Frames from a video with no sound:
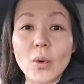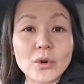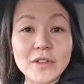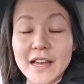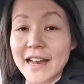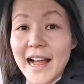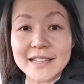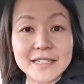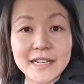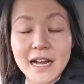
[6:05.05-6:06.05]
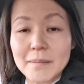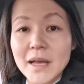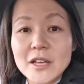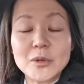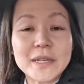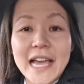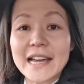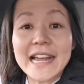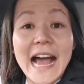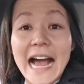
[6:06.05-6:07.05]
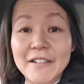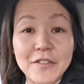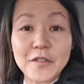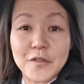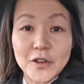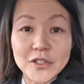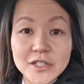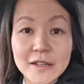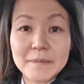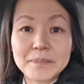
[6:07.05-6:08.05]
order that it has to come. You can't have first.